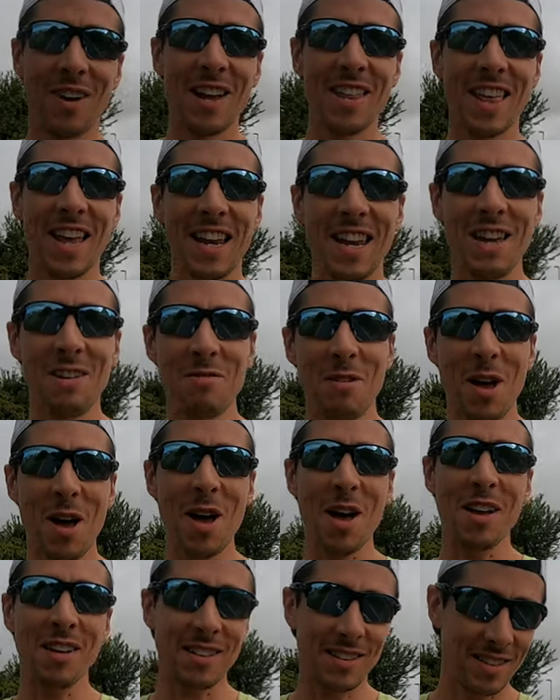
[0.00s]
Right then, here we
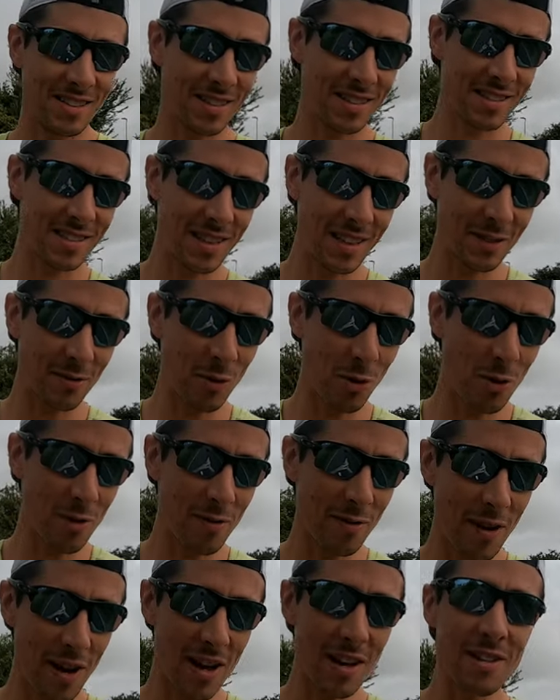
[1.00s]
are,
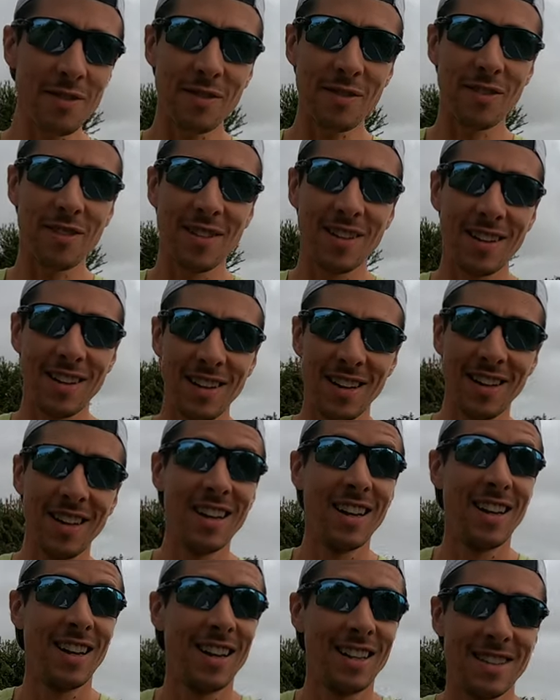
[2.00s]
6.45,
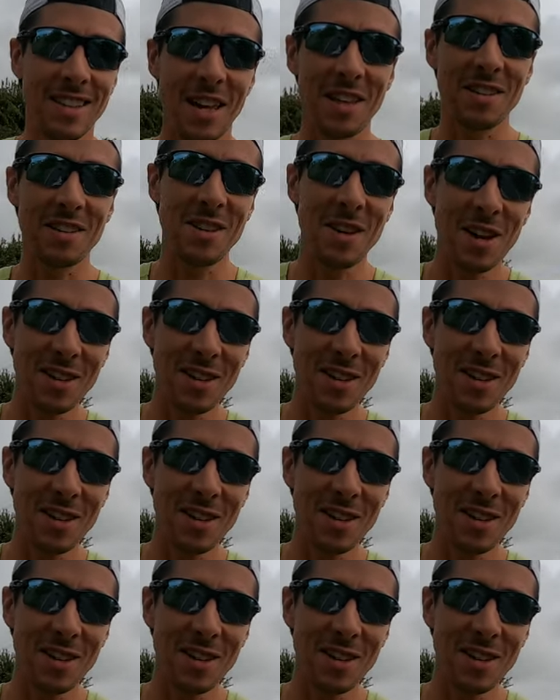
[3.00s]
get this